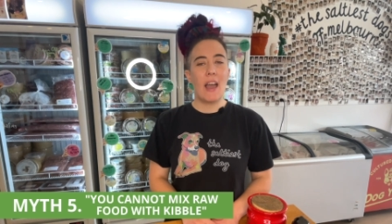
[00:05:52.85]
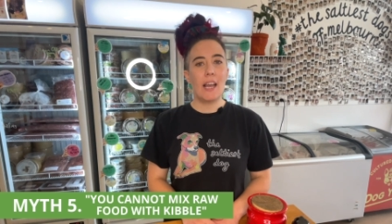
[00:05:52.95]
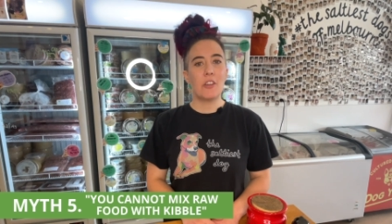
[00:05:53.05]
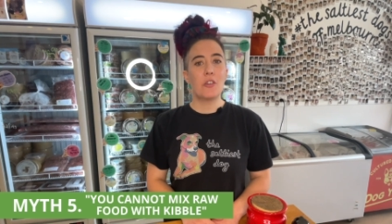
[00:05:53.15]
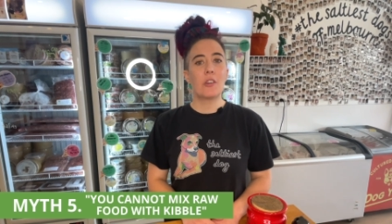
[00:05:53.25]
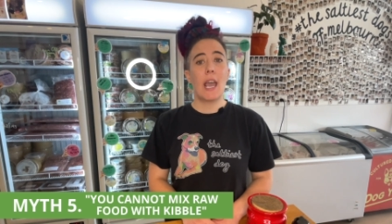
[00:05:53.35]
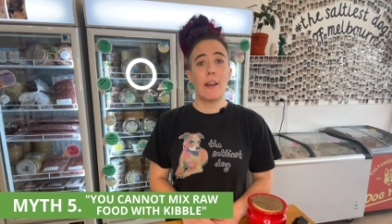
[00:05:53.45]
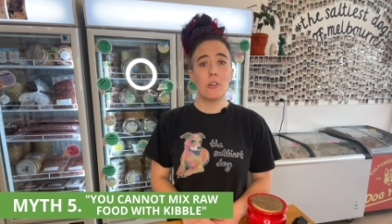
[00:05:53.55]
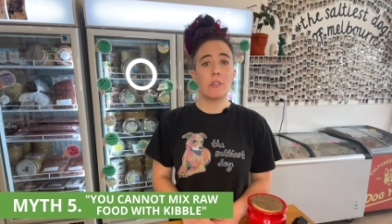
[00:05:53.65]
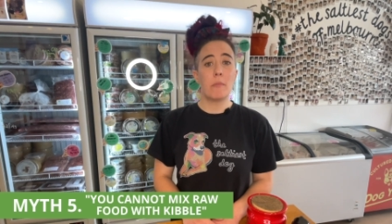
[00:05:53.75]
that you
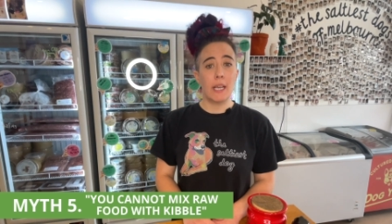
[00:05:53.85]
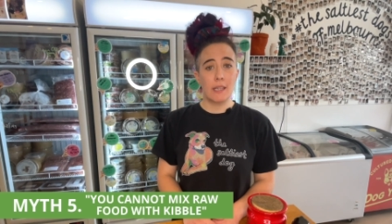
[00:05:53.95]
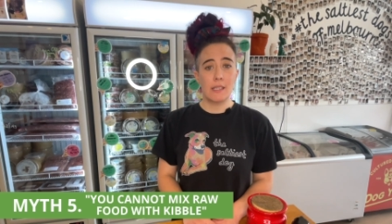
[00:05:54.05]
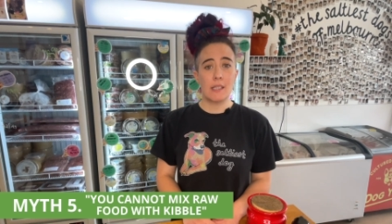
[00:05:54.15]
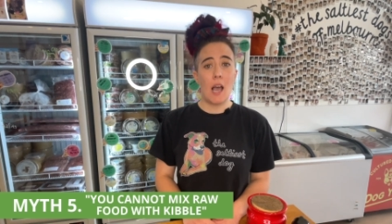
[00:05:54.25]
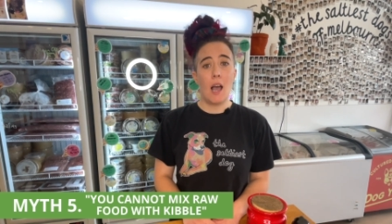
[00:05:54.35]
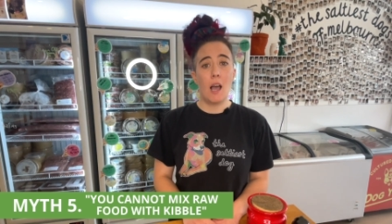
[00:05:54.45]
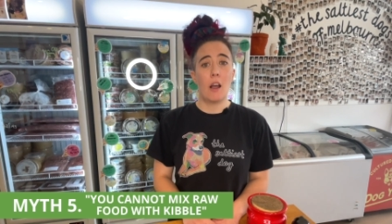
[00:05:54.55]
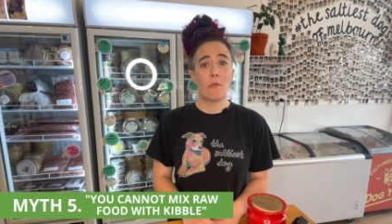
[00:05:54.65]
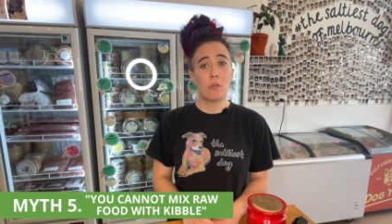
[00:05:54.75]
cannot mix
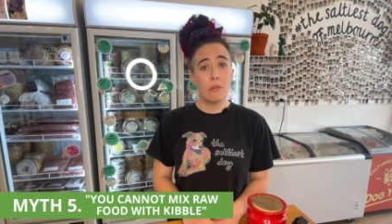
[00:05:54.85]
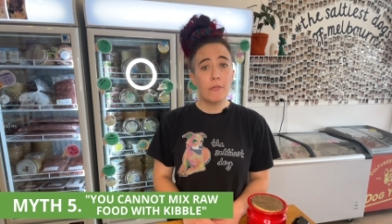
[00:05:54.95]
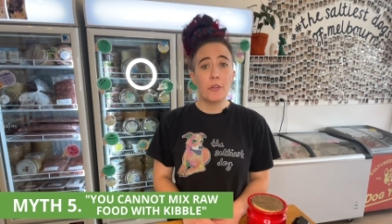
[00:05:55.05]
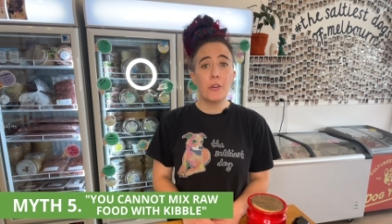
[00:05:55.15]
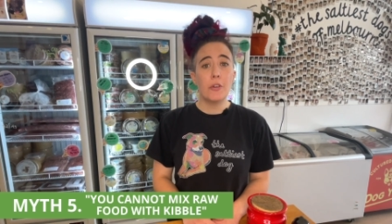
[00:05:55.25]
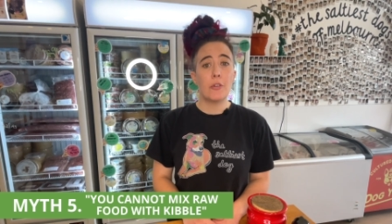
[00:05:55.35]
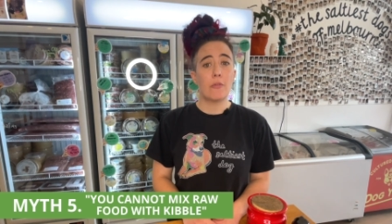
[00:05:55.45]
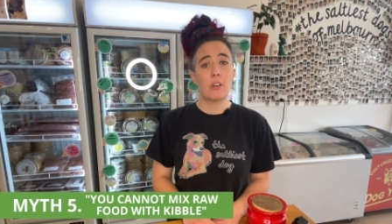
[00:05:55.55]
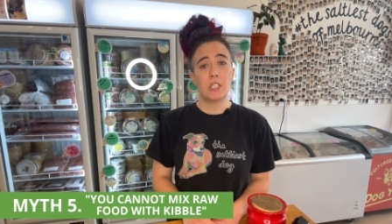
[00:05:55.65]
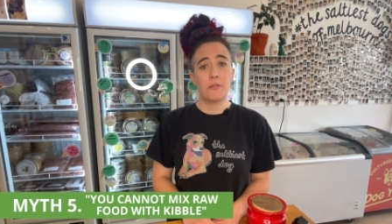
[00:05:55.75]
uh, raw food or
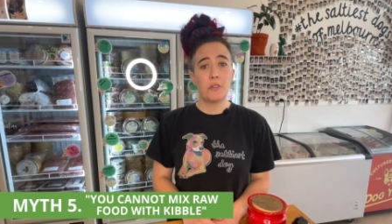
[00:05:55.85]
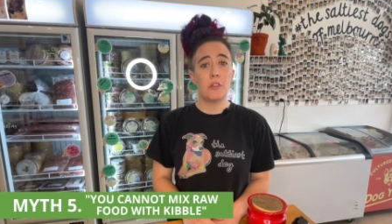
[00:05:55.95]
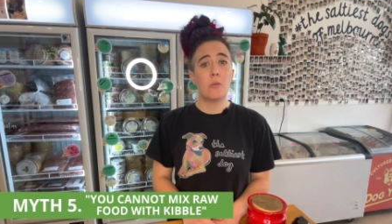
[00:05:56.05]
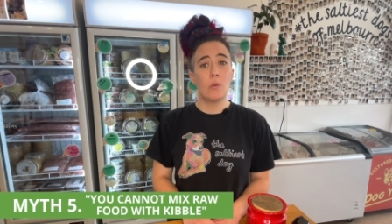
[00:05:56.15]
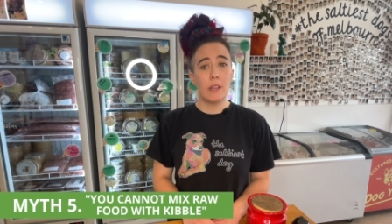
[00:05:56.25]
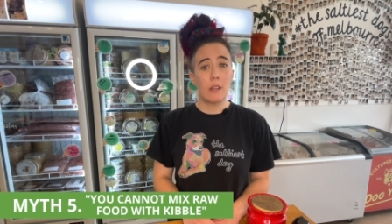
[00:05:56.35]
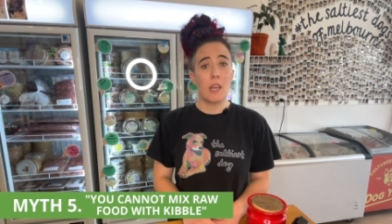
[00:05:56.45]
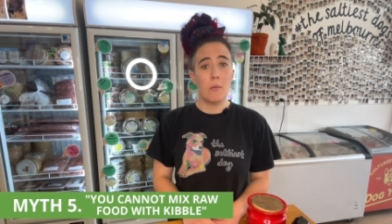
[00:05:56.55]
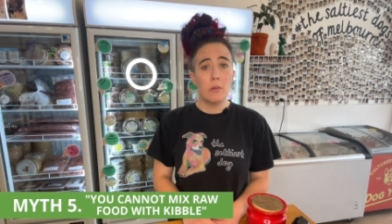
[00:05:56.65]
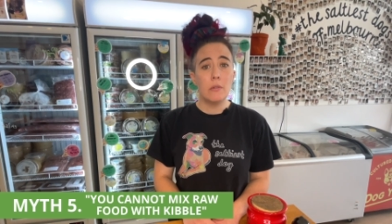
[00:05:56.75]
fresh food with
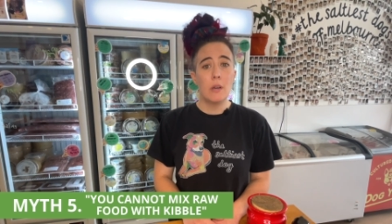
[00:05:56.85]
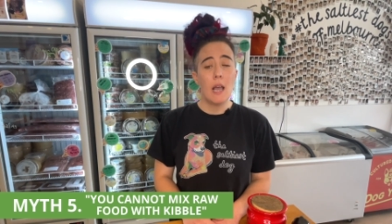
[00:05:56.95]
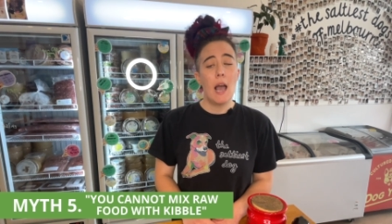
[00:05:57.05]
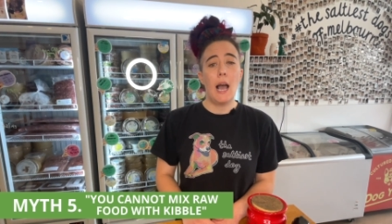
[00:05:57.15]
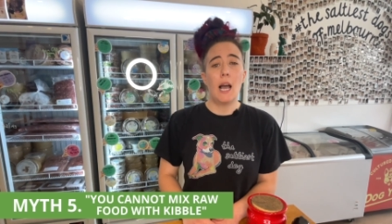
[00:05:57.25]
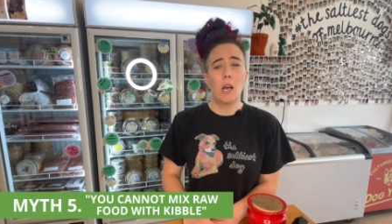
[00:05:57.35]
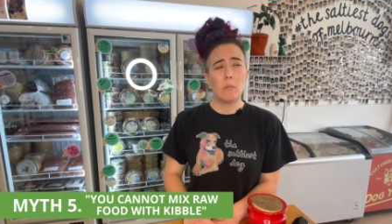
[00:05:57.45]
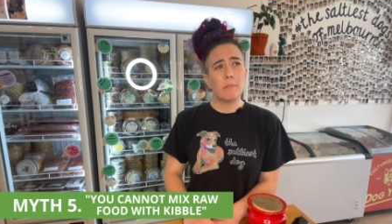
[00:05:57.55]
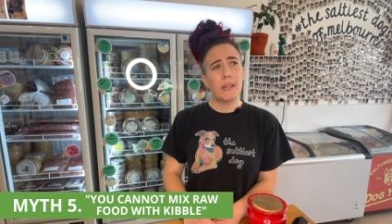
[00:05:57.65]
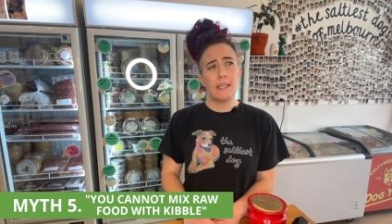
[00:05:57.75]
kibble.
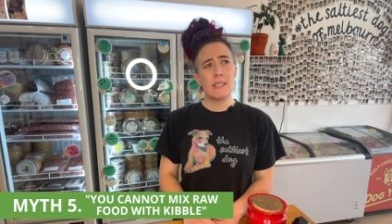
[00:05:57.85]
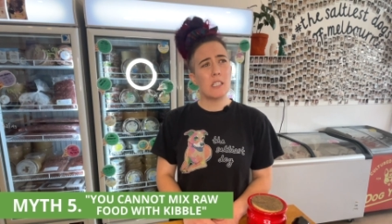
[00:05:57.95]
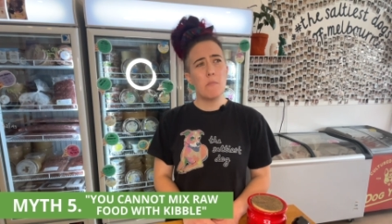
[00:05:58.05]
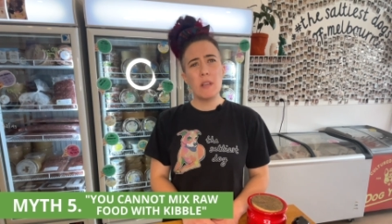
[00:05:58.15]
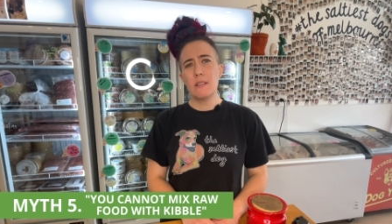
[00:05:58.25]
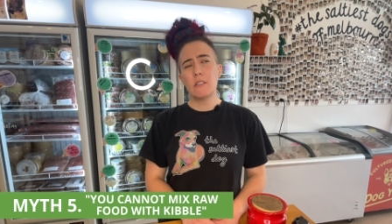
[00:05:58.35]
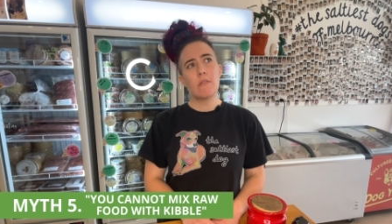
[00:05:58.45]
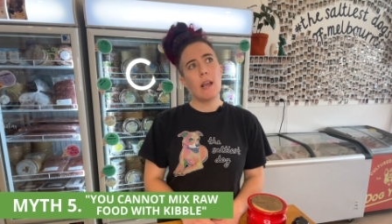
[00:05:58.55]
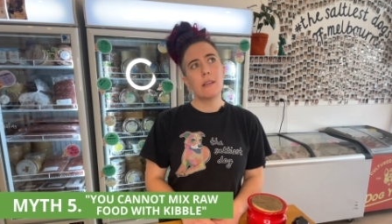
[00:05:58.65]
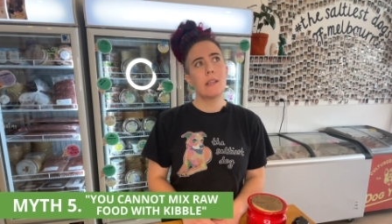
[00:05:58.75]
Um, there's this myth
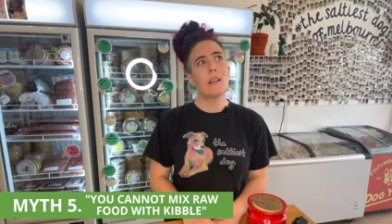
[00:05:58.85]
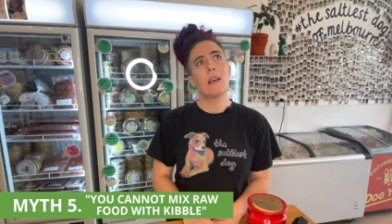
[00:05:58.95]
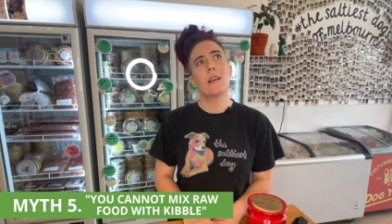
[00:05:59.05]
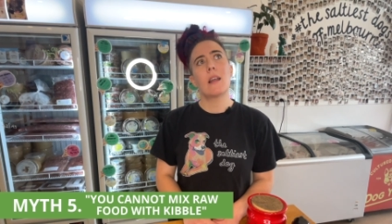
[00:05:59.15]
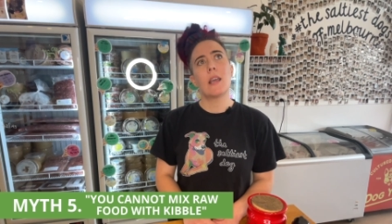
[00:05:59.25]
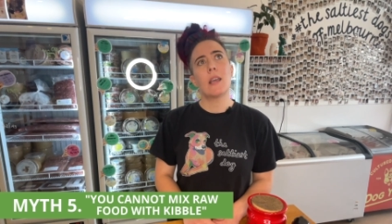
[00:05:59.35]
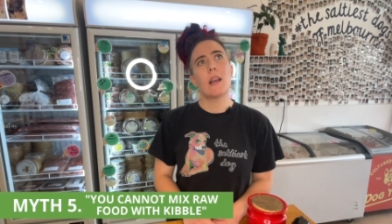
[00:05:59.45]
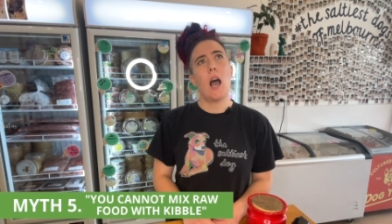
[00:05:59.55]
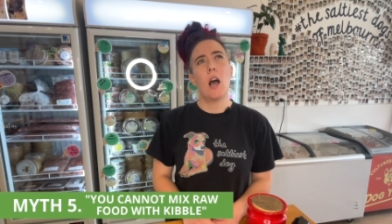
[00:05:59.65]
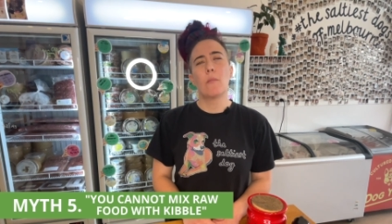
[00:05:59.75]
surrounding that it
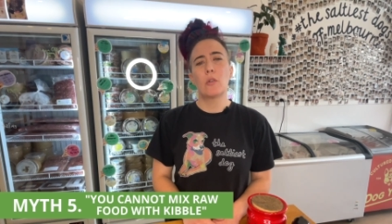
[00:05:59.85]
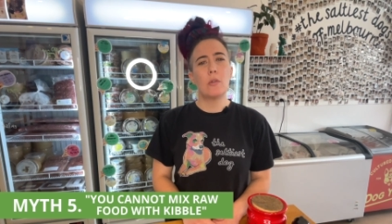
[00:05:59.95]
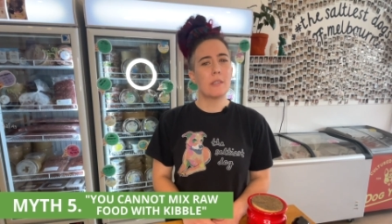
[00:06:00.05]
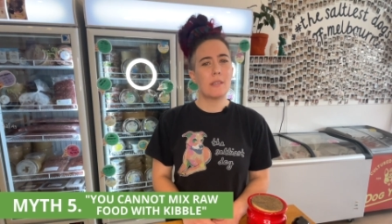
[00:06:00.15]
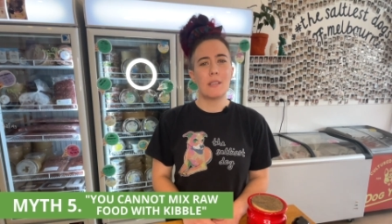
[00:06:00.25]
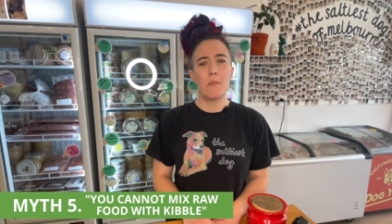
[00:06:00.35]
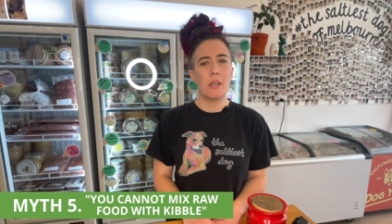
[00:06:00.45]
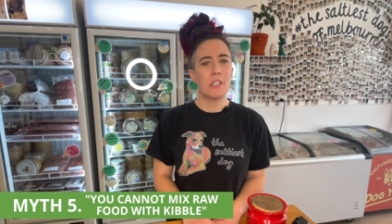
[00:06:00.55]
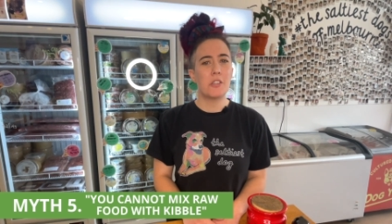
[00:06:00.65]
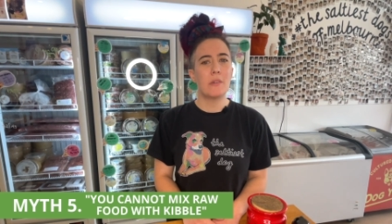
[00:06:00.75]
um, causes some
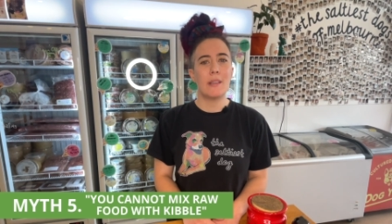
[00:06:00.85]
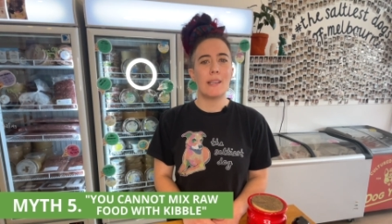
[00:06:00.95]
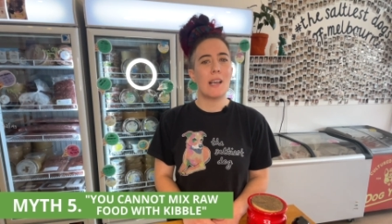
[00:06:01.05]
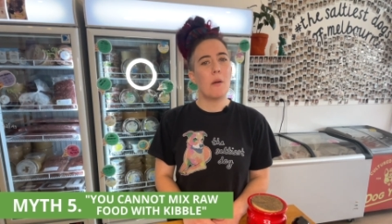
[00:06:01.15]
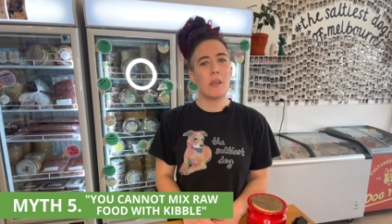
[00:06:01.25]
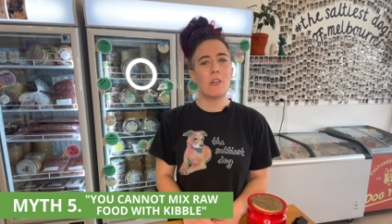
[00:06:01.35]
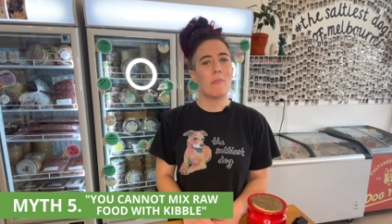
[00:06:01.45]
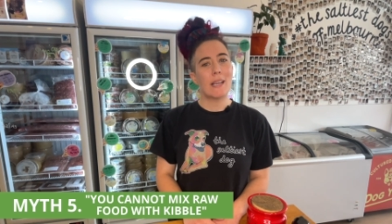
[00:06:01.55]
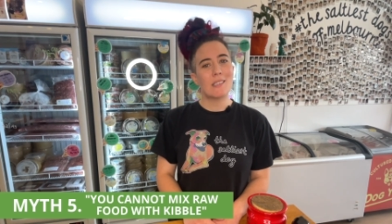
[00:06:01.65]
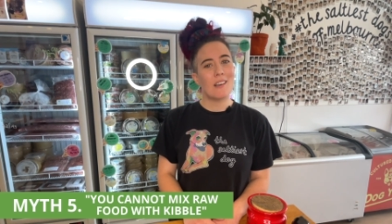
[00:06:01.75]
issue in their tummy or
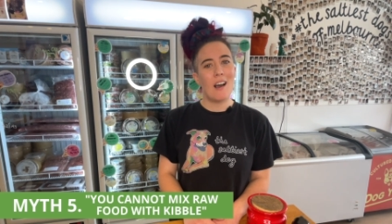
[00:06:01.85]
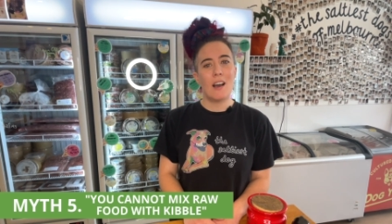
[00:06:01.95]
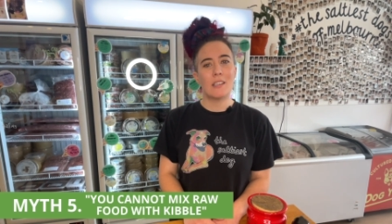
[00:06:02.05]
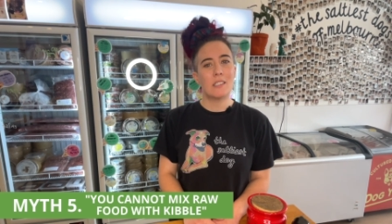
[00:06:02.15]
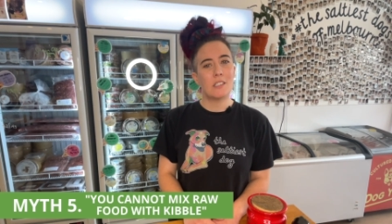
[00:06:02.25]
makes it harder to